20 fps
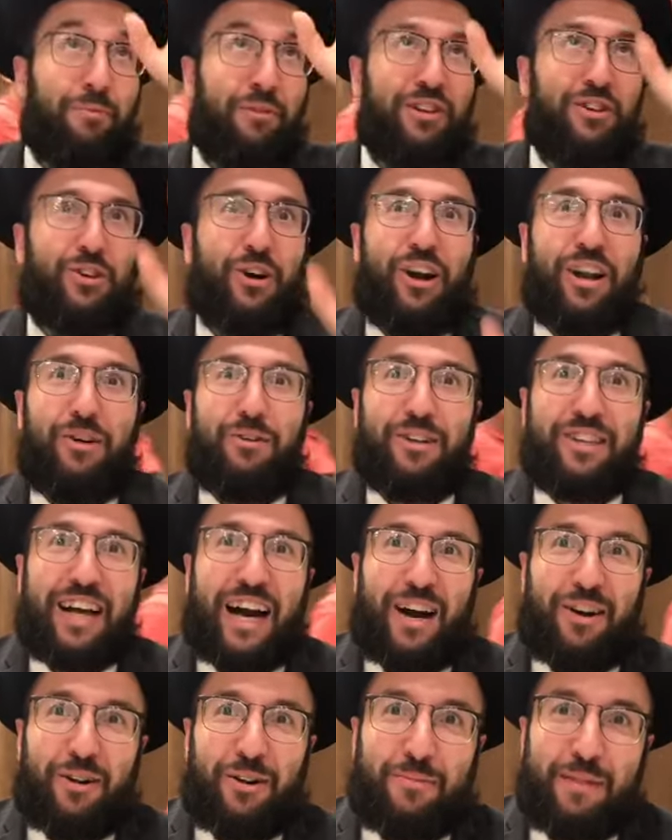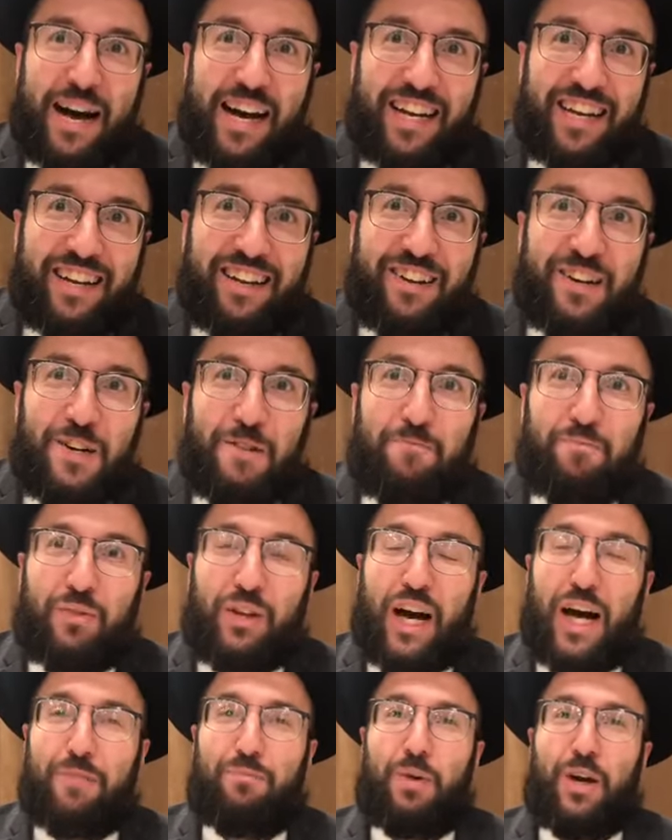dole, with God Almighty.
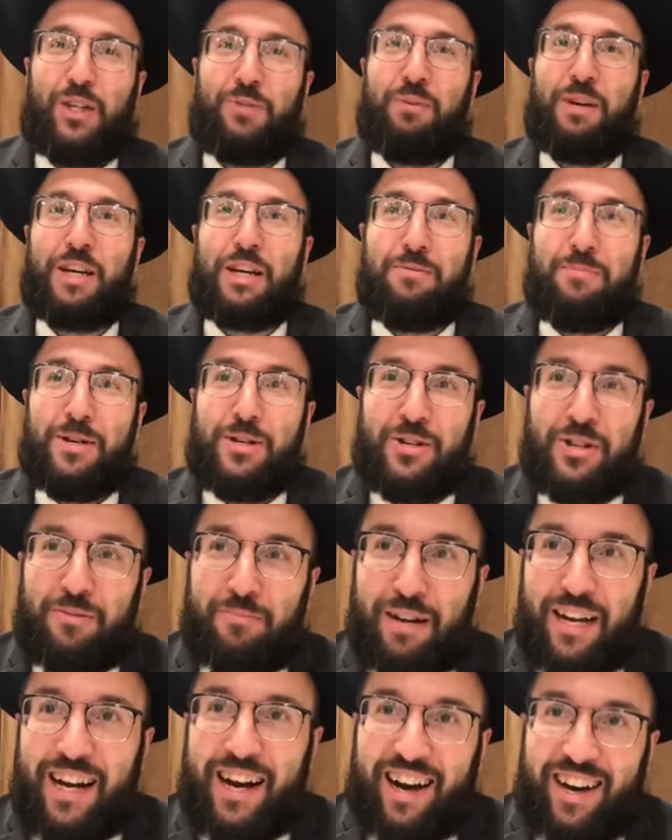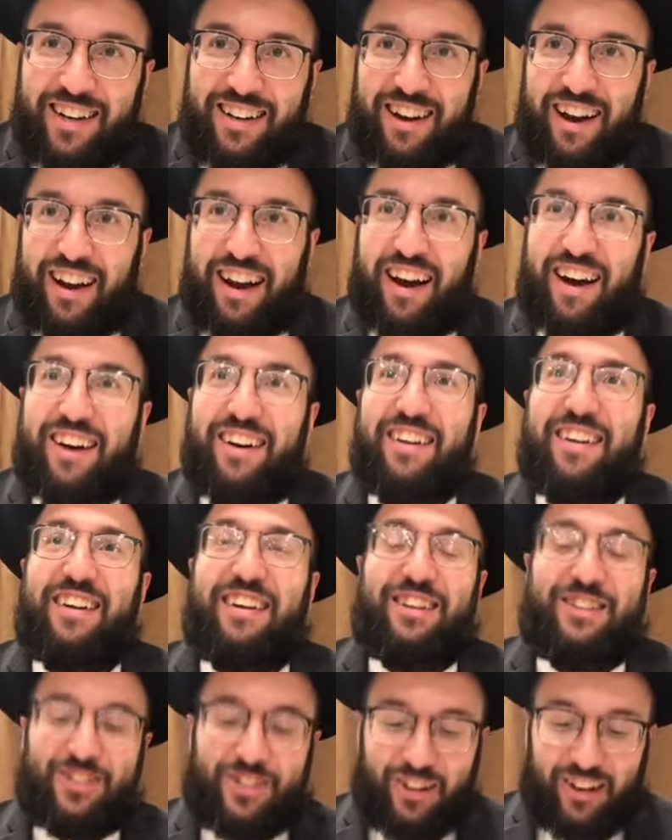God pays me commission.
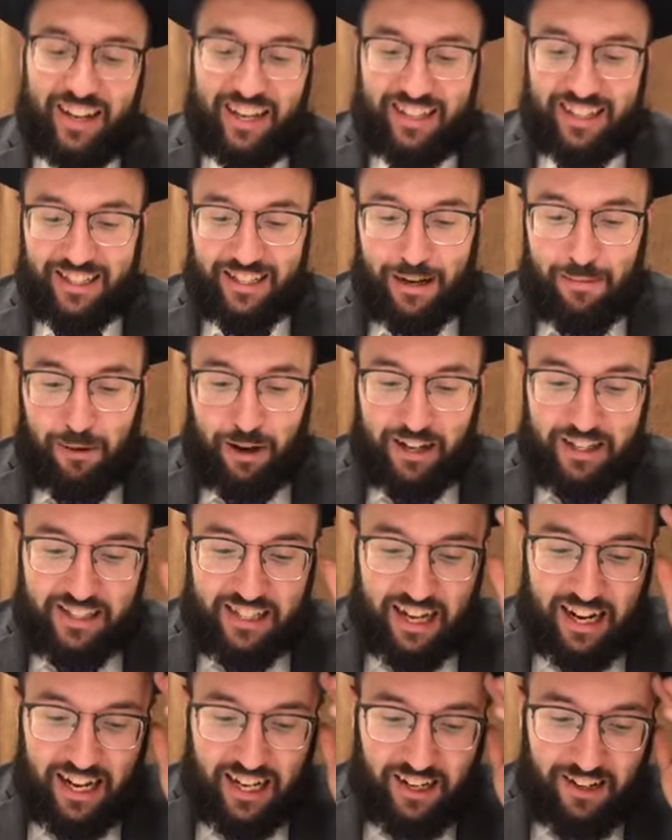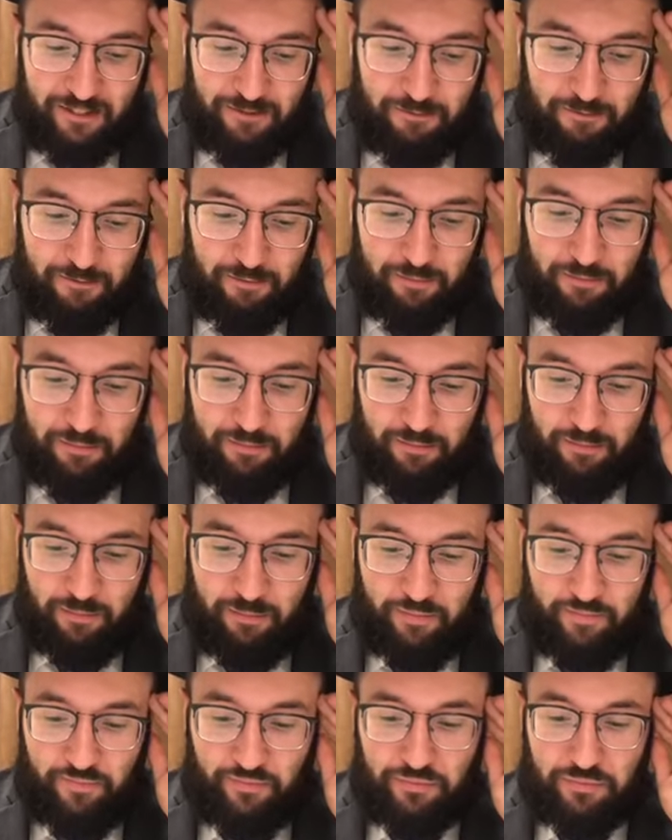So like this, Rabbi Zai.
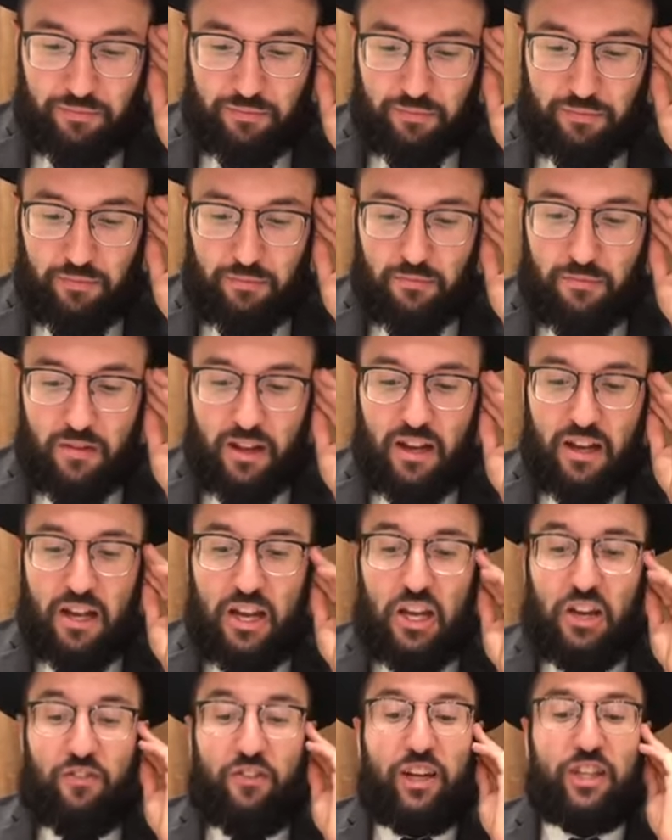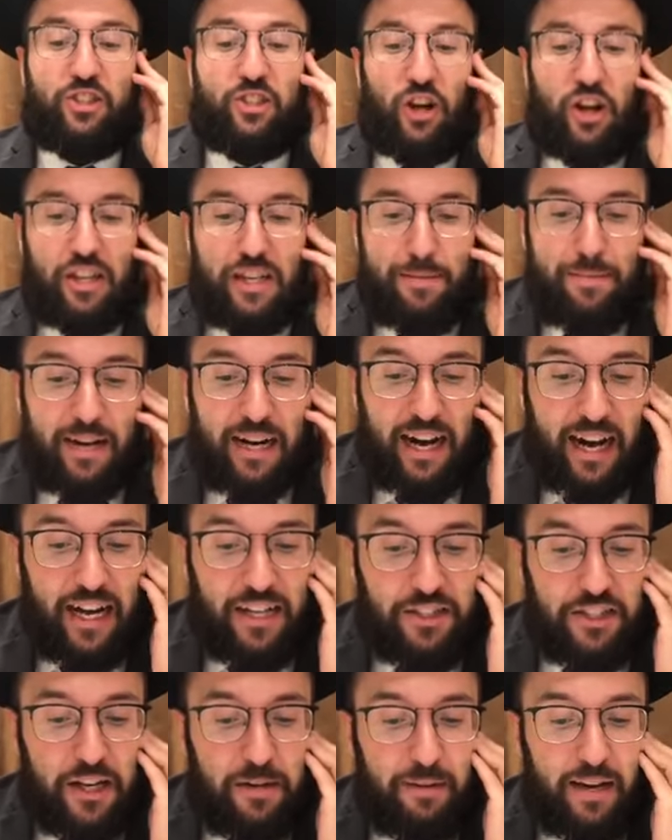V'zot ha-beracha
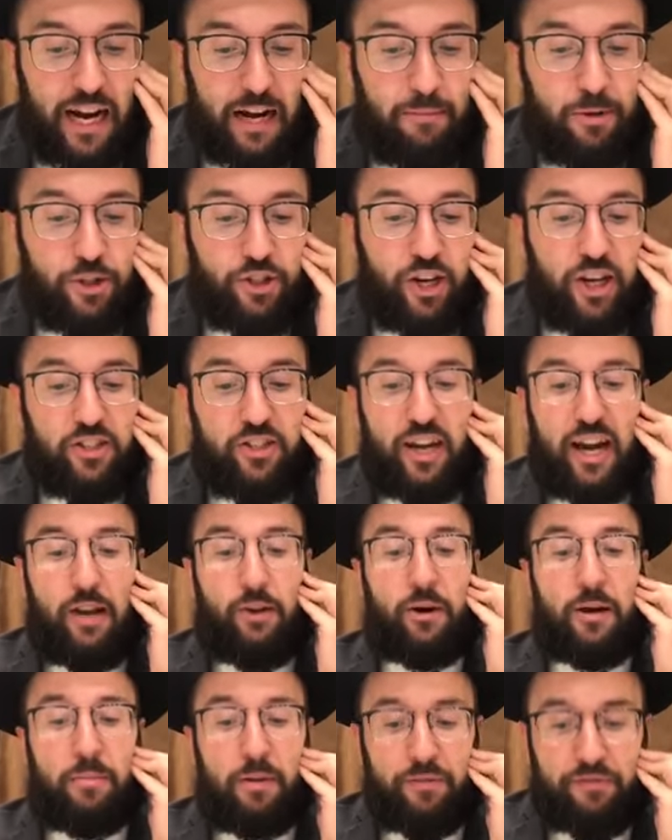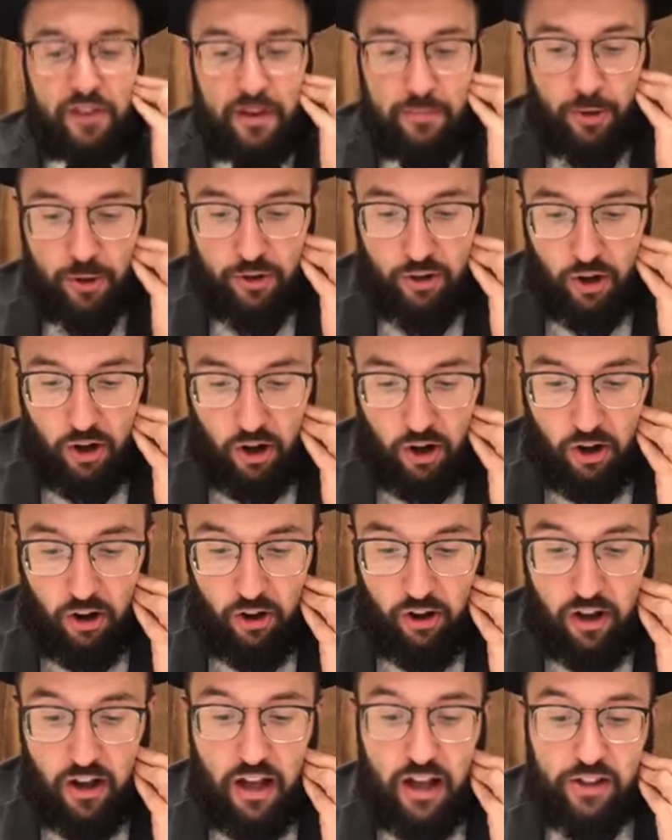sher barach Moshe isha Elohim lifnei
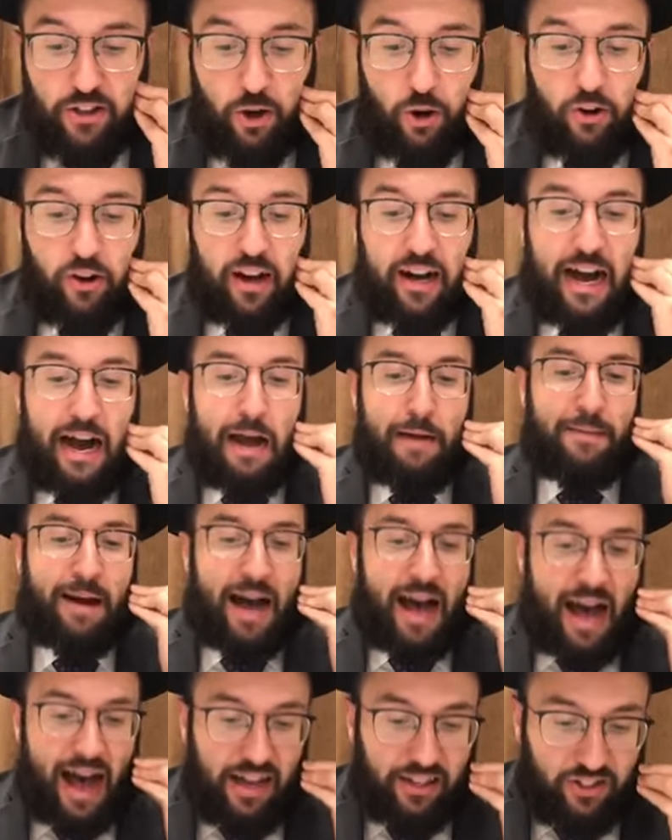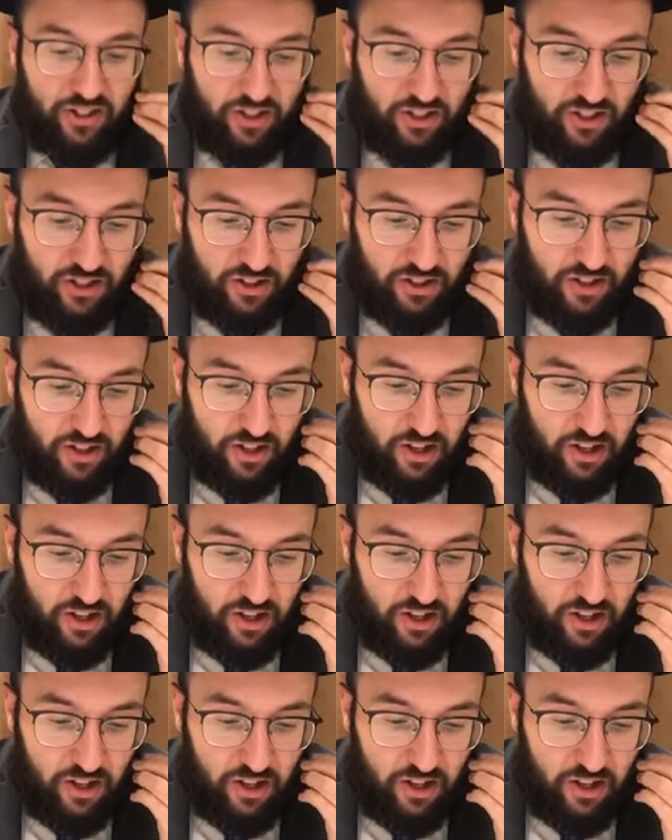moto. The Or HaChaim asks,